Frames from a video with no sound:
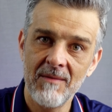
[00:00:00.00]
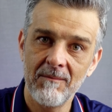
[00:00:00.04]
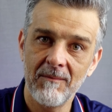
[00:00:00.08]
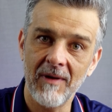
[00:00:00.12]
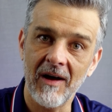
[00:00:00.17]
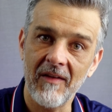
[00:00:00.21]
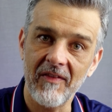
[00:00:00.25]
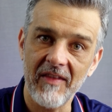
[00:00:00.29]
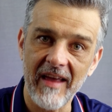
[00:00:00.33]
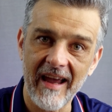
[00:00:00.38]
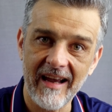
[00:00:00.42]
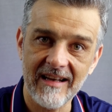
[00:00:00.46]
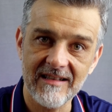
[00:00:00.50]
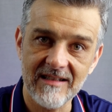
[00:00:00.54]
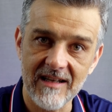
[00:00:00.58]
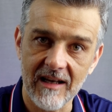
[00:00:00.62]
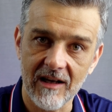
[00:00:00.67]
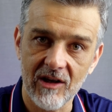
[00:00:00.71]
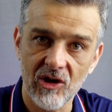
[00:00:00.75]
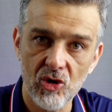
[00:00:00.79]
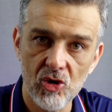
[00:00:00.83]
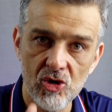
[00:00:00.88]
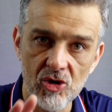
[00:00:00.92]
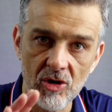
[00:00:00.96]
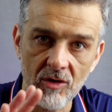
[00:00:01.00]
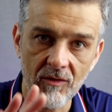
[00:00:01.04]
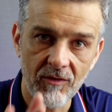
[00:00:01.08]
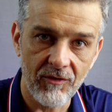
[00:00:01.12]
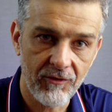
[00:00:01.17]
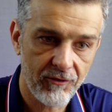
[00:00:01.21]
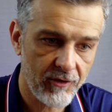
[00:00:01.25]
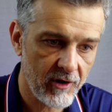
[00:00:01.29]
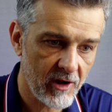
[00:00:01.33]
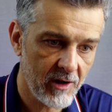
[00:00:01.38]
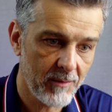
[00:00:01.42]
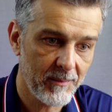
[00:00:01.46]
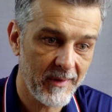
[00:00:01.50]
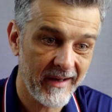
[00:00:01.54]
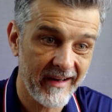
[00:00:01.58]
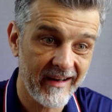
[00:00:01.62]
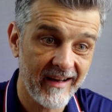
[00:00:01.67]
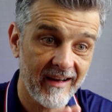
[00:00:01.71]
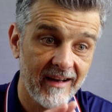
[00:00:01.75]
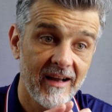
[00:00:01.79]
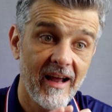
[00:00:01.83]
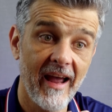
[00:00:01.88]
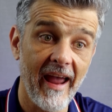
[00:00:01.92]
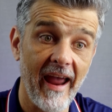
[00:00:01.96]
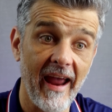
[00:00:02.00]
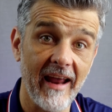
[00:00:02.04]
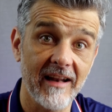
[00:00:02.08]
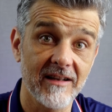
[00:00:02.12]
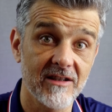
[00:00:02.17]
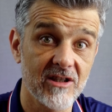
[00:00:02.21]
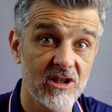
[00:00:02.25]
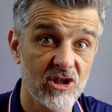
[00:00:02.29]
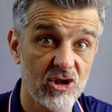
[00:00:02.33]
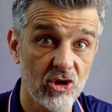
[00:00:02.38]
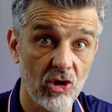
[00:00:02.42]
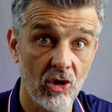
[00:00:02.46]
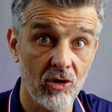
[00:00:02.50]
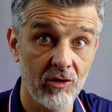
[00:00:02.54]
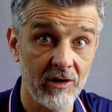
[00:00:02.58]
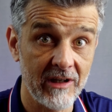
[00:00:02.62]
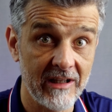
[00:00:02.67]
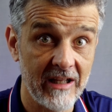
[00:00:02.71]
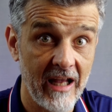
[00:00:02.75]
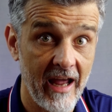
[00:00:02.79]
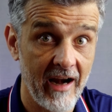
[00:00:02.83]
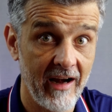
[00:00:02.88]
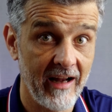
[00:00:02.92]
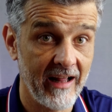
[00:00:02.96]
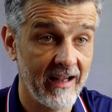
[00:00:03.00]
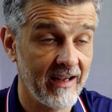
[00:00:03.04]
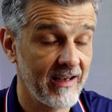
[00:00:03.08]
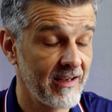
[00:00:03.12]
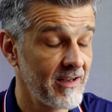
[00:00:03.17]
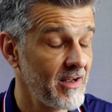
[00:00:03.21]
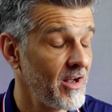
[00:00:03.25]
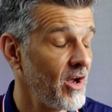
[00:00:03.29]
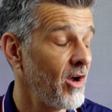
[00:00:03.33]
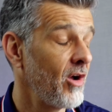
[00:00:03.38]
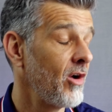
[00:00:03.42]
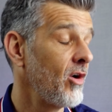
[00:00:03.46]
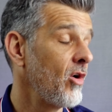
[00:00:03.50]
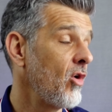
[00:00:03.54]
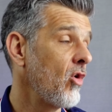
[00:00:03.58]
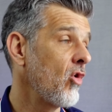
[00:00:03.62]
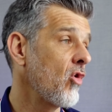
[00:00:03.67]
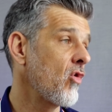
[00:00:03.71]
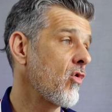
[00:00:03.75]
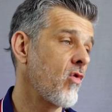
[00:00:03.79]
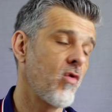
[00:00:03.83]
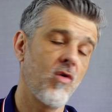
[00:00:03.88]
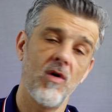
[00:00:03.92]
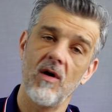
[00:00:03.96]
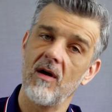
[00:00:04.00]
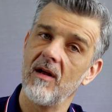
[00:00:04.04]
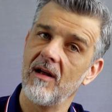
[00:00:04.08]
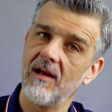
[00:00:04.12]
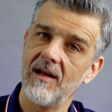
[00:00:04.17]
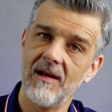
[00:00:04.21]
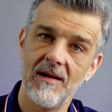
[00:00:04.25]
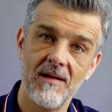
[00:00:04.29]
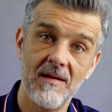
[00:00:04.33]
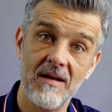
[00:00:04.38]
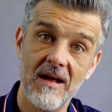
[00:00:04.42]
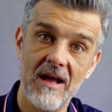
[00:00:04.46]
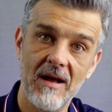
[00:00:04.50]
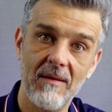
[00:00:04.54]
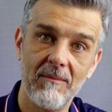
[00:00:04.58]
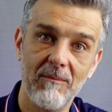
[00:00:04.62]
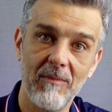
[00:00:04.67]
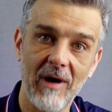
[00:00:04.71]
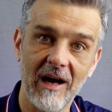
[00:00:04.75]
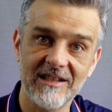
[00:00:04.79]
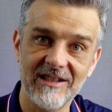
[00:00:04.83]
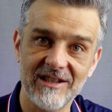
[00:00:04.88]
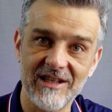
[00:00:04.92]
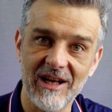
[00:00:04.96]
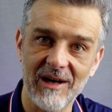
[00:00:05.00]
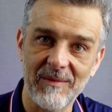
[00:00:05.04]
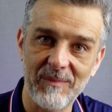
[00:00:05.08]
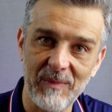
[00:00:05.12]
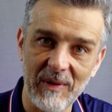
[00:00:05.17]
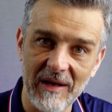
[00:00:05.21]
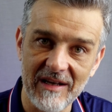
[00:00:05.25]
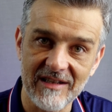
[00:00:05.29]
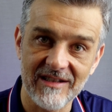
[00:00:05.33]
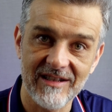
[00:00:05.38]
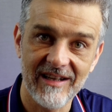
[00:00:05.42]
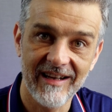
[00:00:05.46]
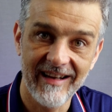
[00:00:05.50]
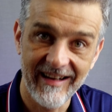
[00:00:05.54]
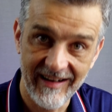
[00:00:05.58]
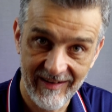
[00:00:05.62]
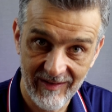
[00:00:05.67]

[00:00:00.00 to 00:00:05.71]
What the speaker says: but execution, filming and storytelling, masterpiece.